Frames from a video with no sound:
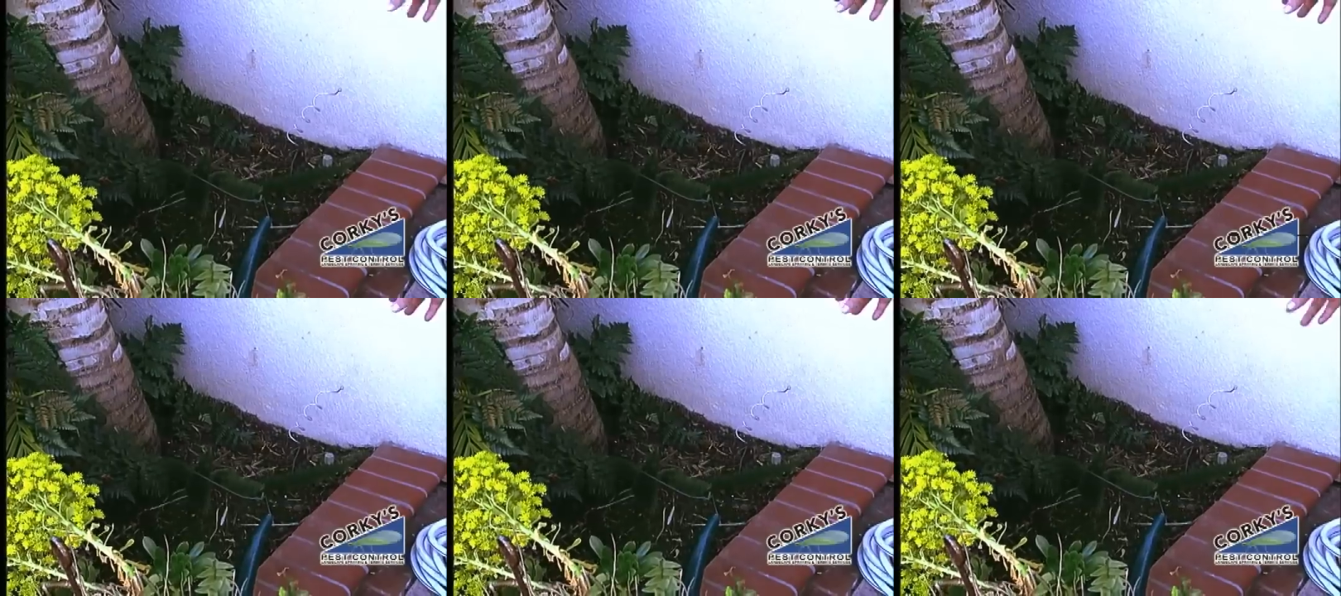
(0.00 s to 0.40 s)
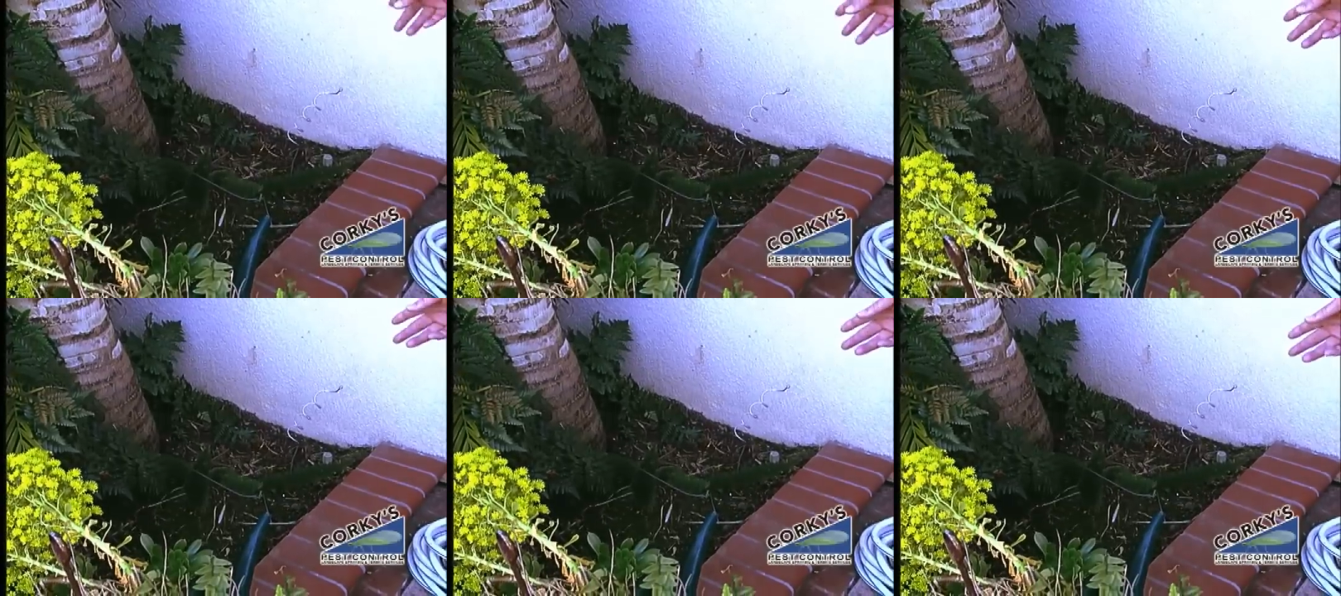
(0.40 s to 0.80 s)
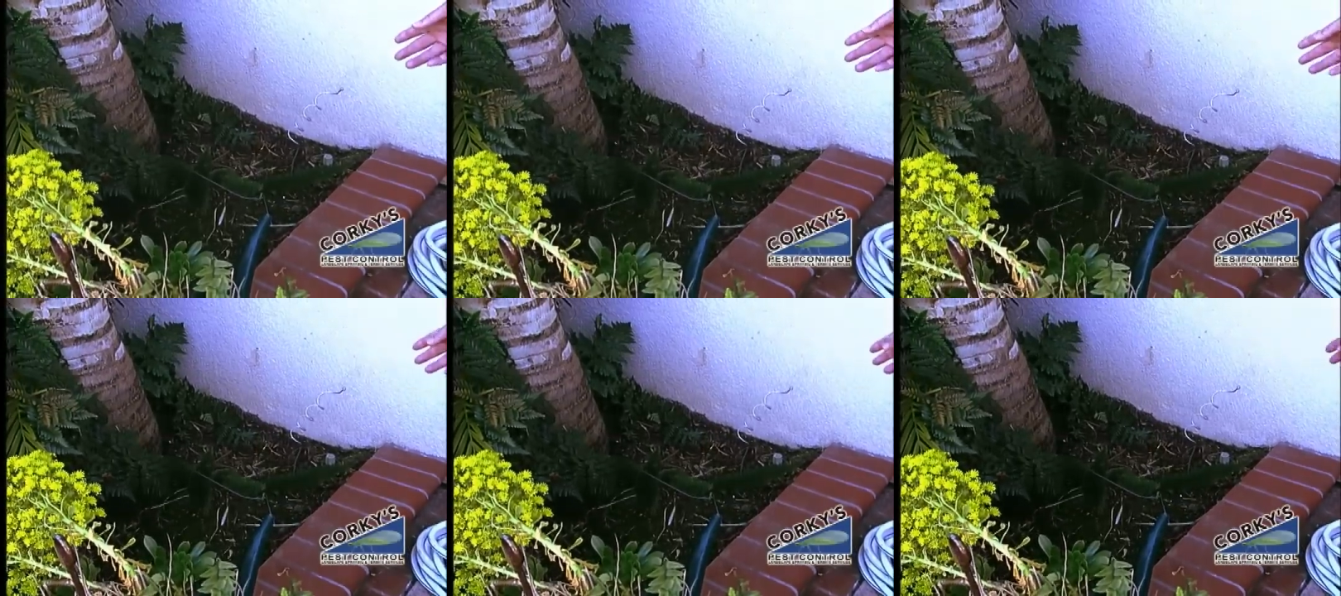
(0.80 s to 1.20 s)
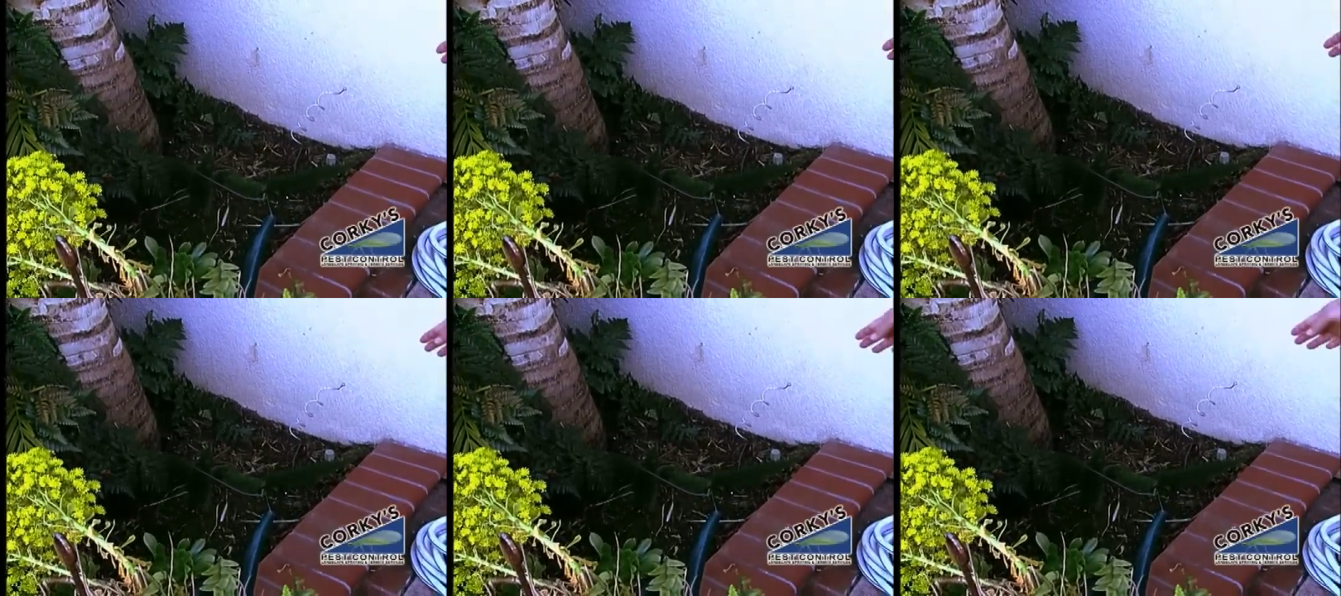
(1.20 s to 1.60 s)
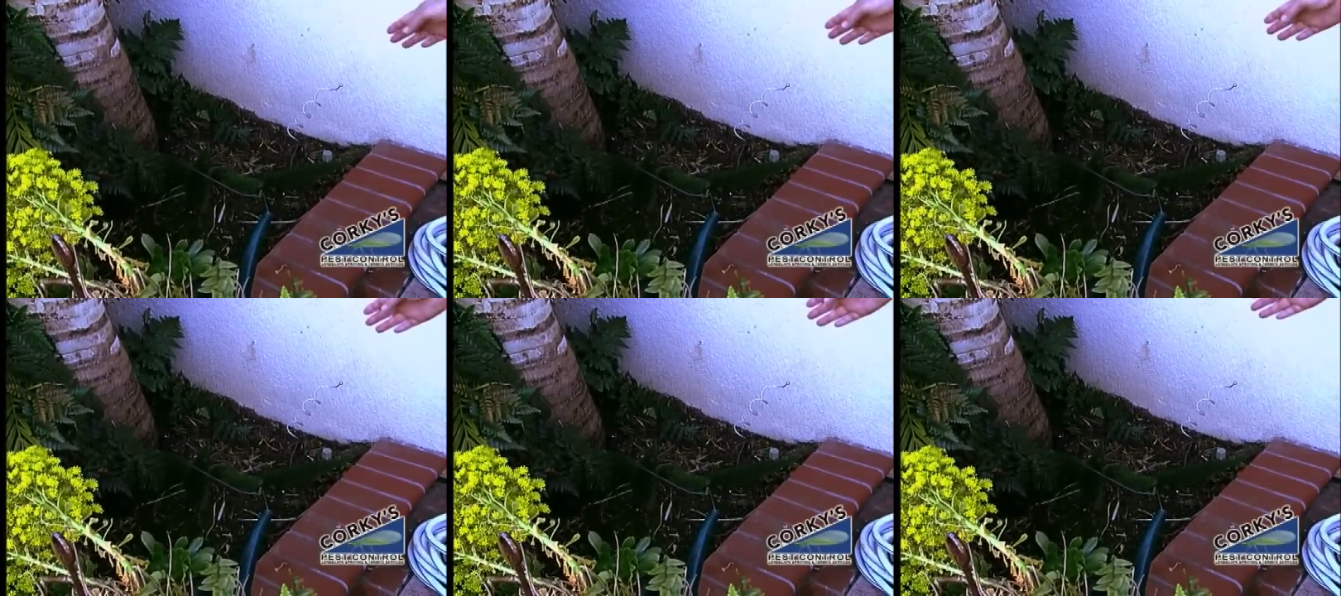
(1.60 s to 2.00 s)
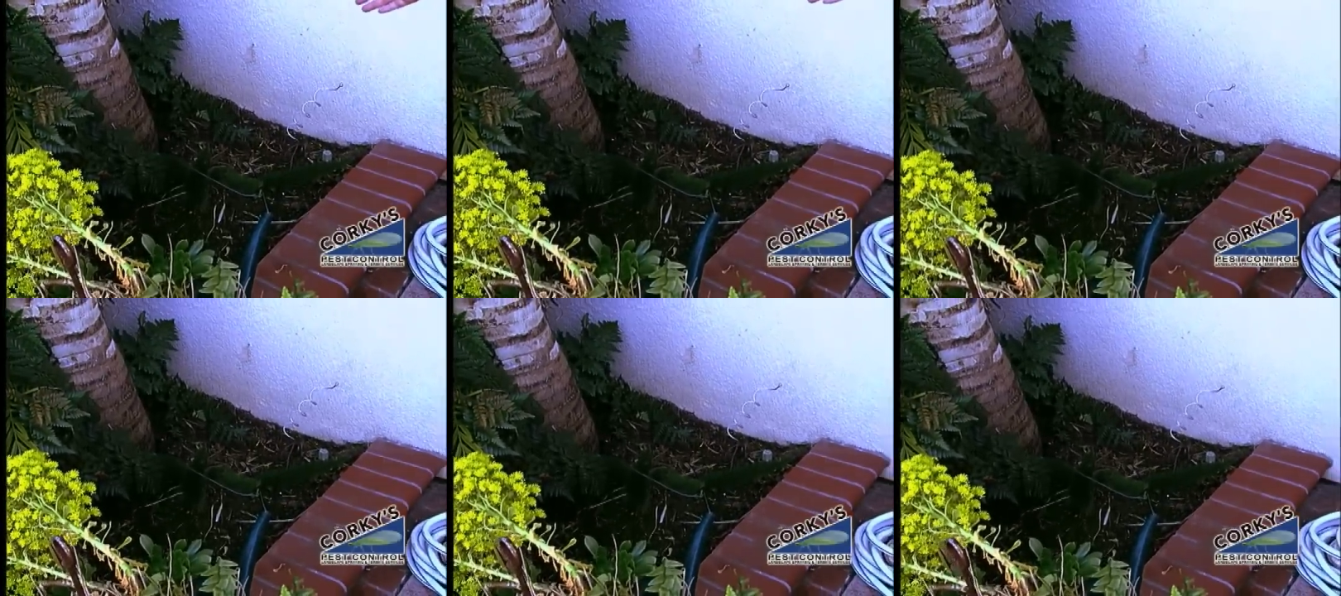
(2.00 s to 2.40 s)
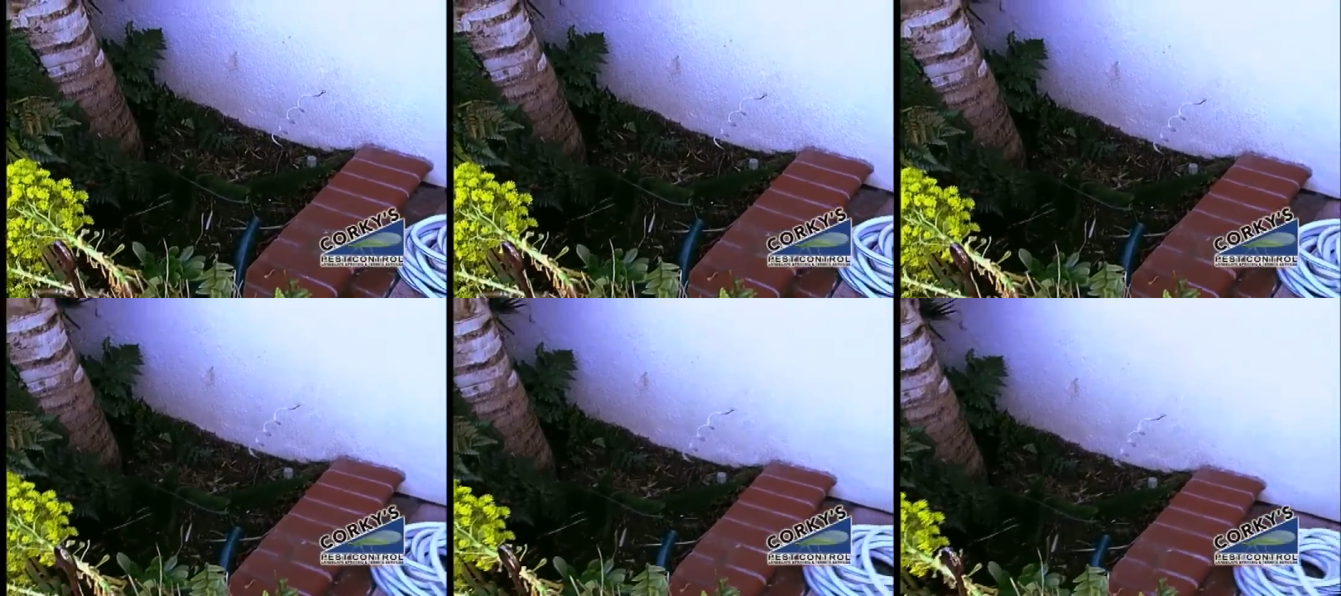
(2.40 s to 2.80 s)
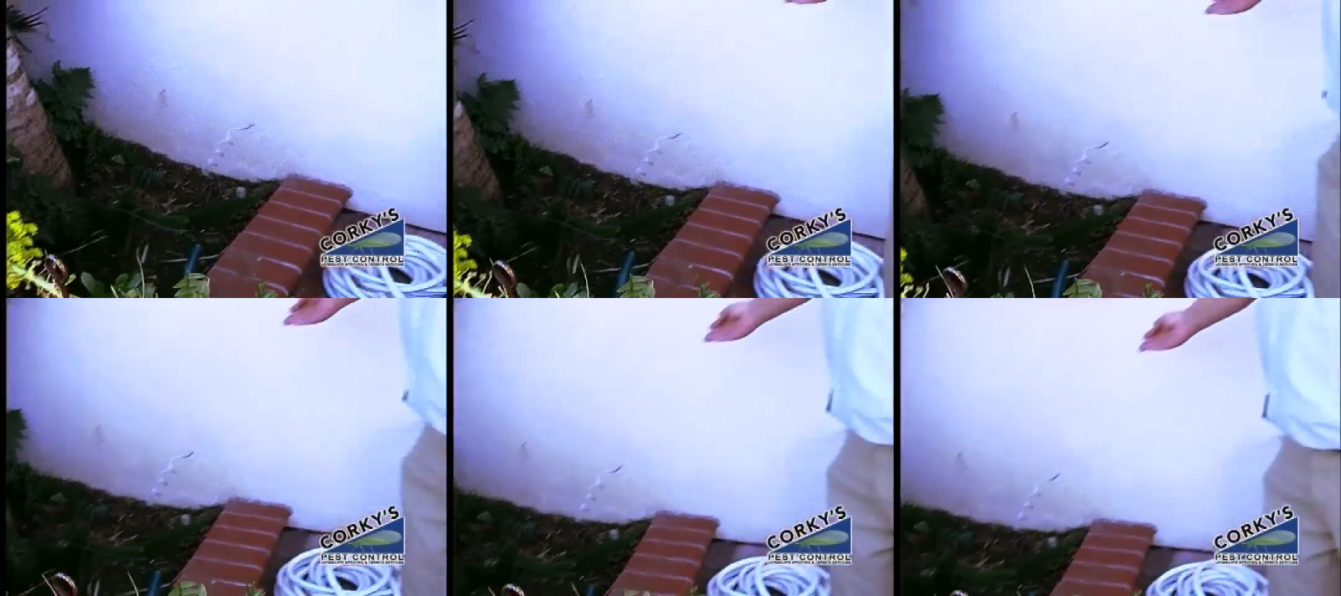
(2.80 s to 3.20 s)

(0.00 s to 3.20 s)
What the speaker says: [unreadable: no face in view]